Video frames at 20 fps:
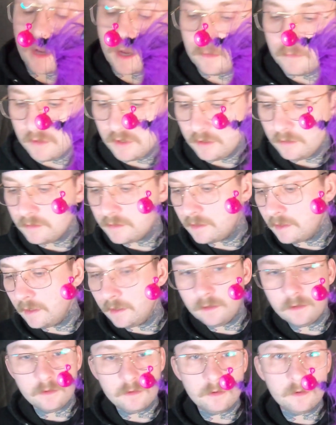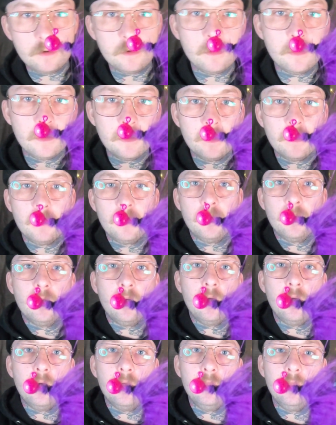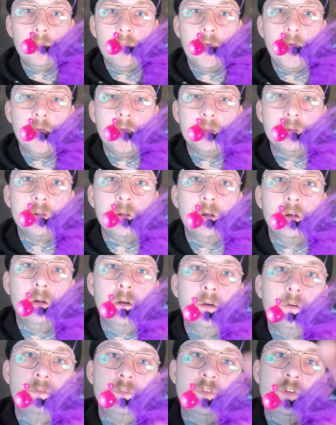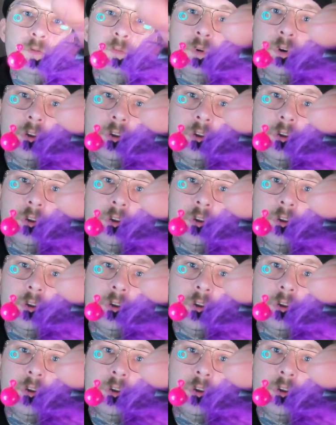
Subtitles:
been using a lot of super